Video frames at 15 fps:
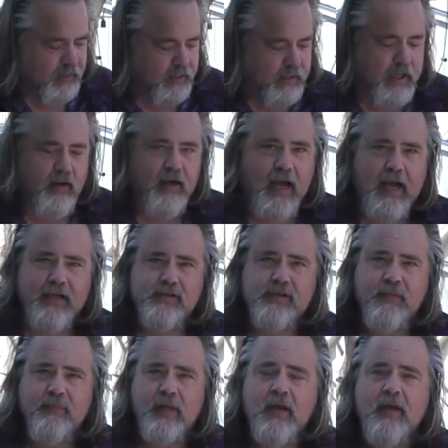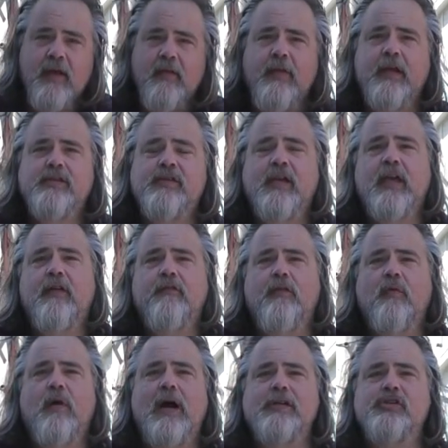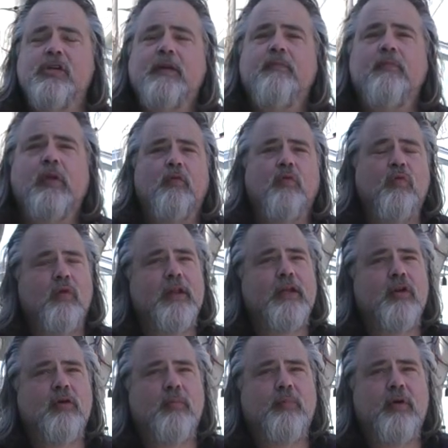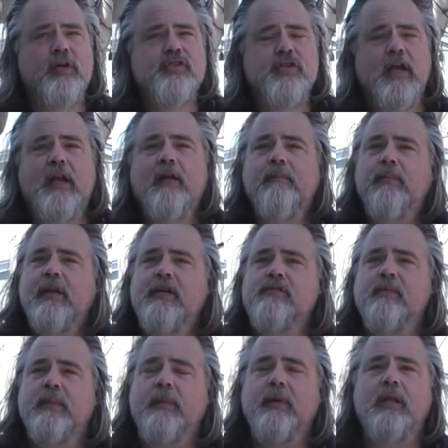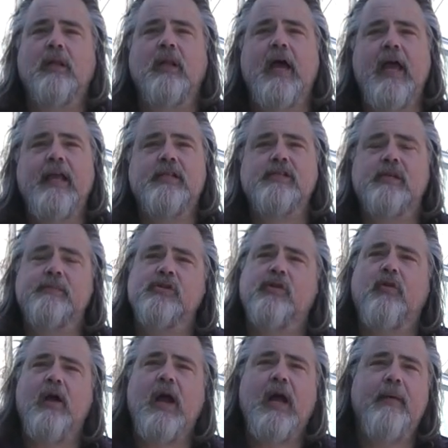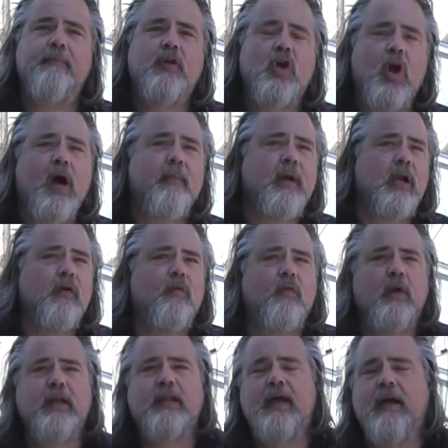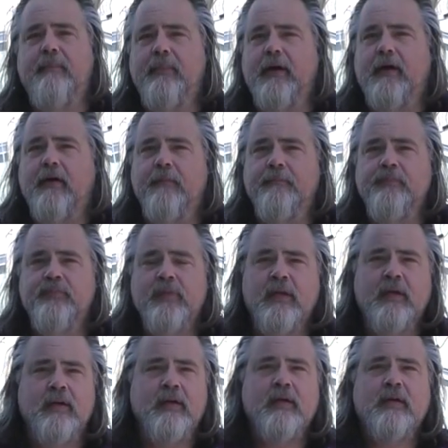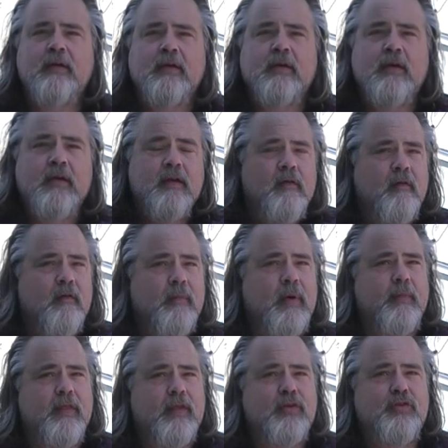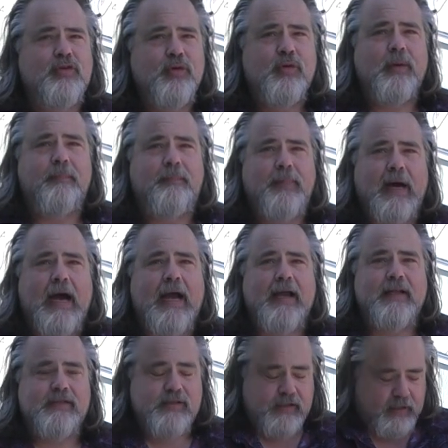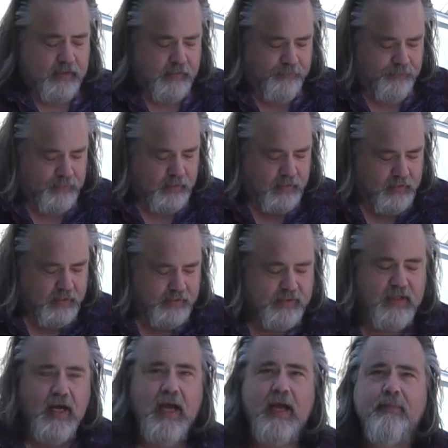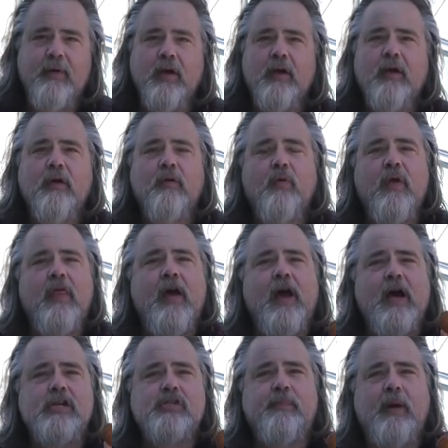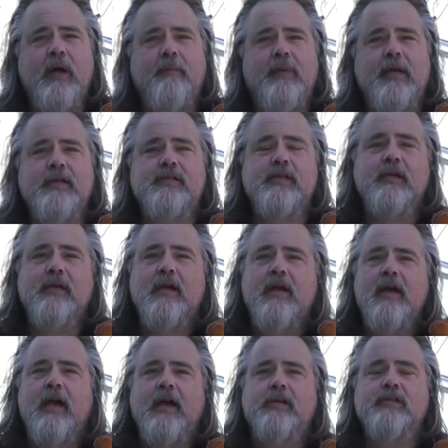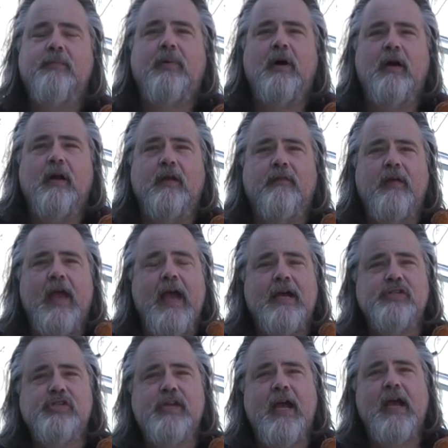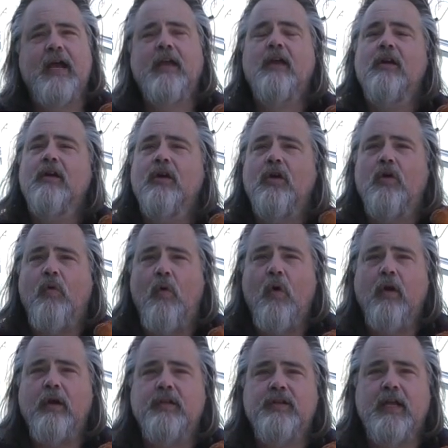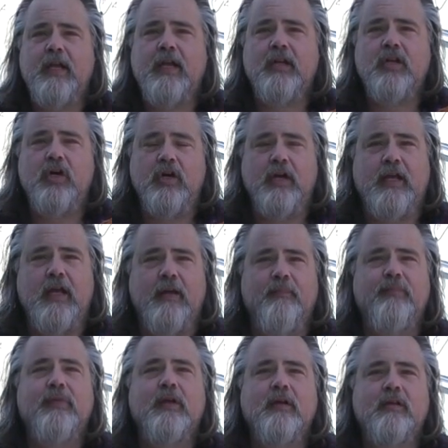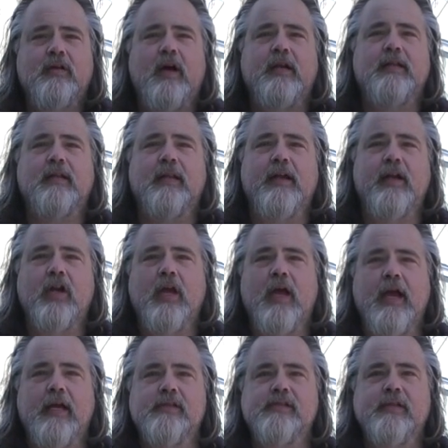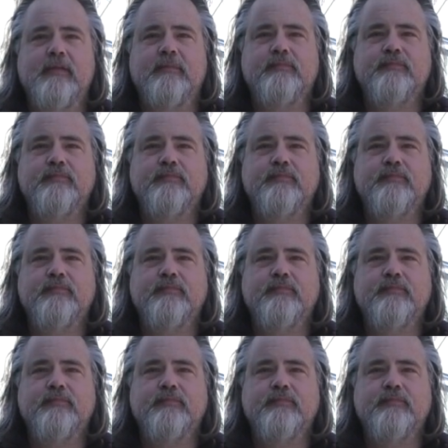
Anyhow guys, thanks again for watching. Really do appreciate it. Please remember to like, subscribe, comment, ring that bell. Remember, the dude abides, this time with hush puppies as a part of hashtag Quarantine Cooking. Talk to you later, guys.